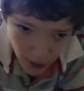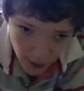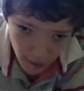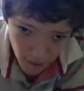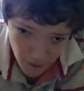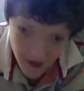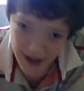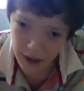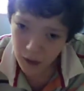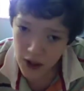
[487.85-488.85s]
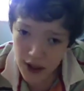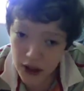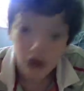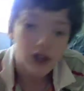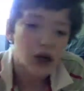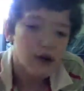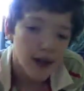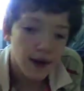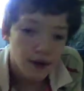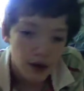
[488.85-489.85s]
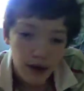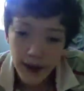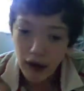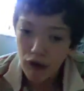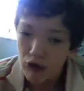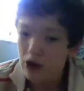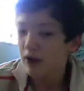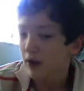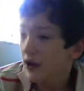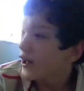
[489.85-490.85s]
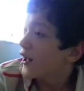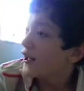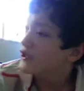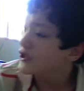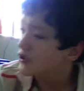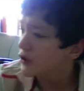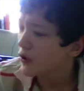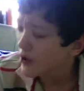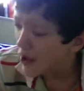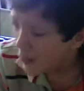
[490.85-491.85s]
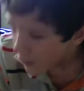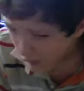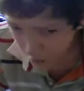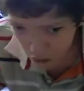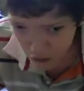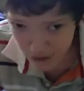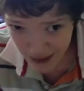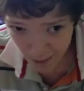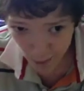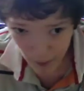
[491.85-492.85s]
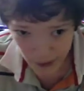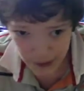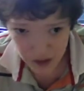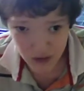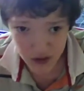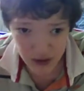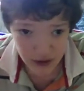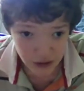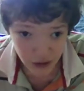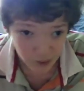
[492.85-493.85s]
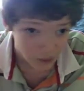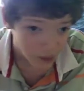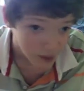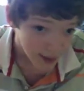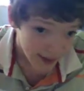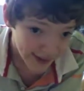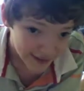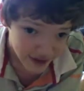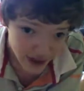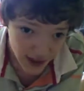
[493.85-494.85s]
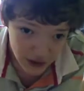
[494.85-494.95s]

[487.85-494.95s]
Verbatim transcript: U R L, so that you can install a content management system into that